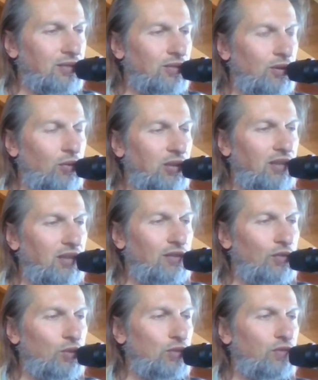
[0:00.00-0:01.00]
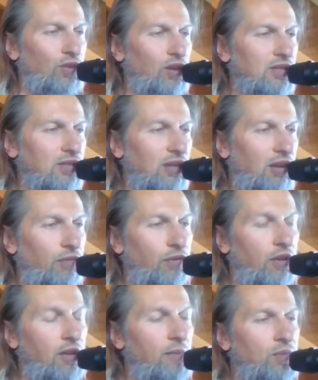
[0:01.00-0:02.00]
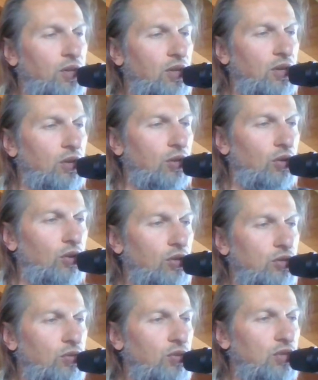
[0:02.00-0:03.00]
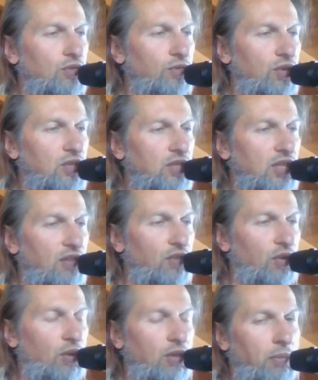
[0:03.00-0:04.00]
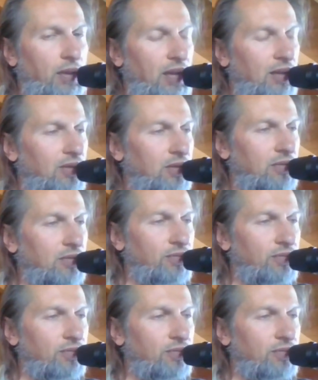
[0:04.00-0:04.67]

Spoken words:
So whatever we wish for ourselves, we also wish for each and every on the planet.